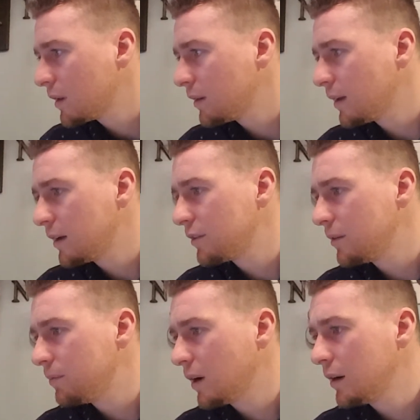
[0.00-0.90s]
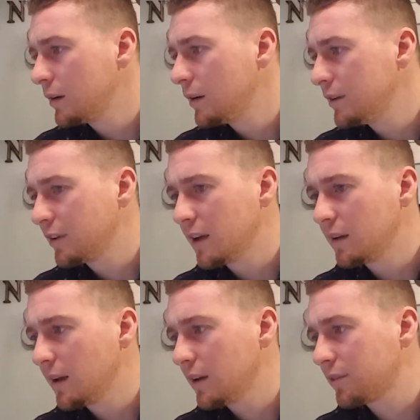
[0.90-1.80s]
that is a very good
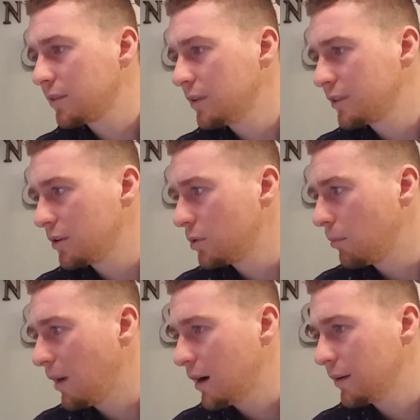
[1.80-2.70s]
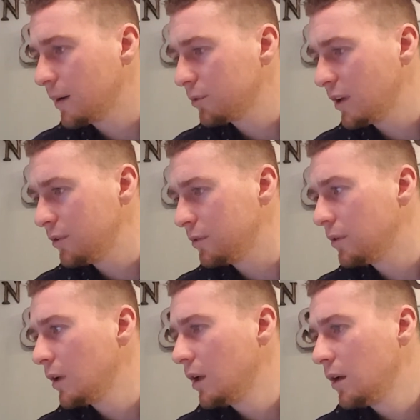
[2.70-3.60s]
educated guess. Let's go to About, and I will tell you.
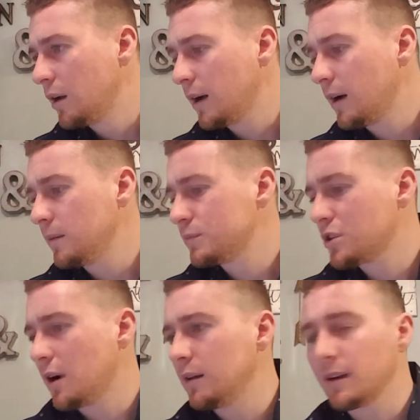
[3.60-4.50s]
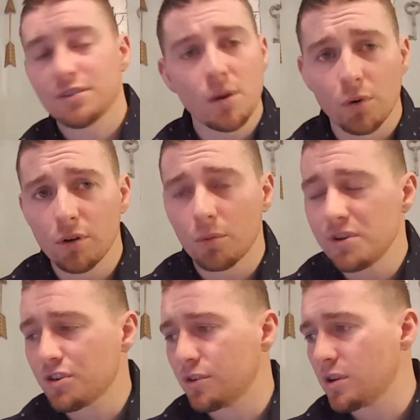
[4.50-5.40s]
Tron, like I said, we're doing
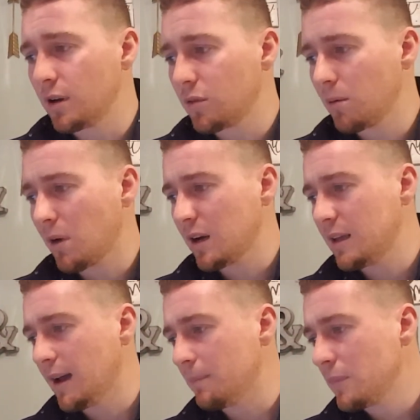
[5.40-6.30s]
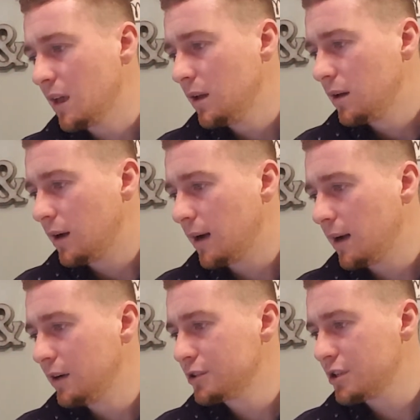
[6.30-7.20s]
research on it. CoinMarketCap.
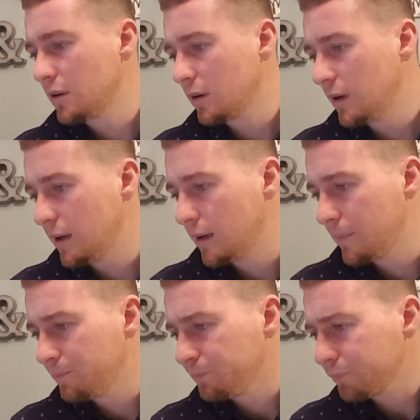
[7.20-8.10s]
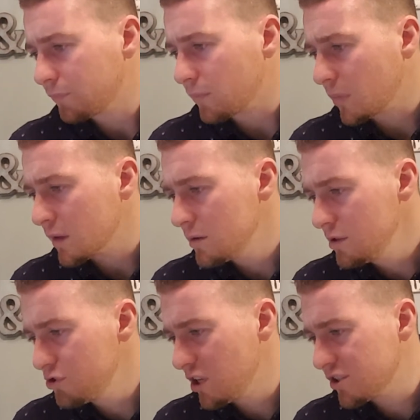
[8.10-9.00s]
Here's your
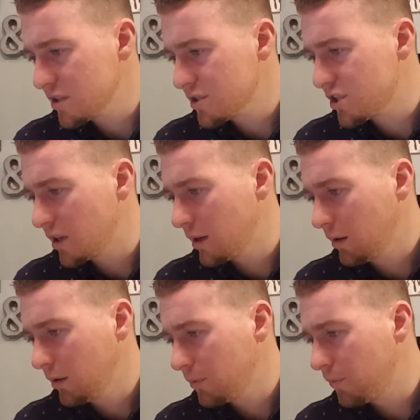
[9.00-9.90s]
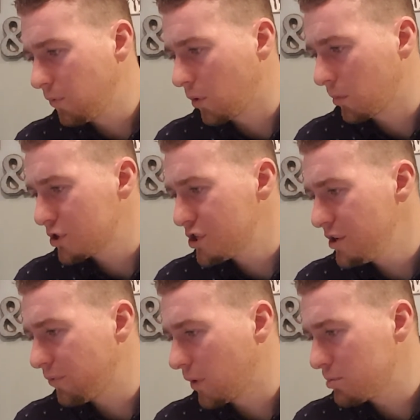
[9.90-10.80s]
Justin Sun, former
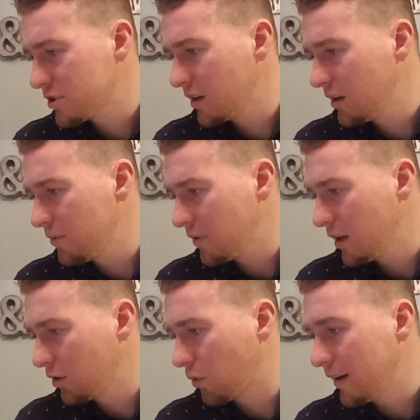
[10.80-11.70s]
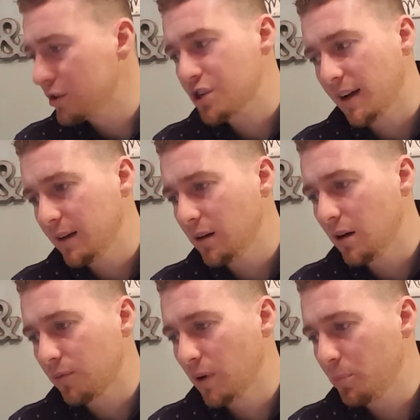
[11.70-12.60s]
chief representative in Greater China
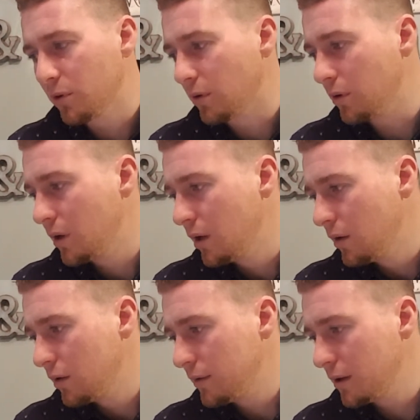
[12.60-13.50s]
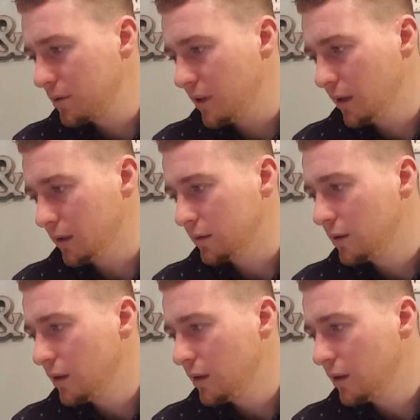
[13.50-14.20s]
of Ripple. No kidding.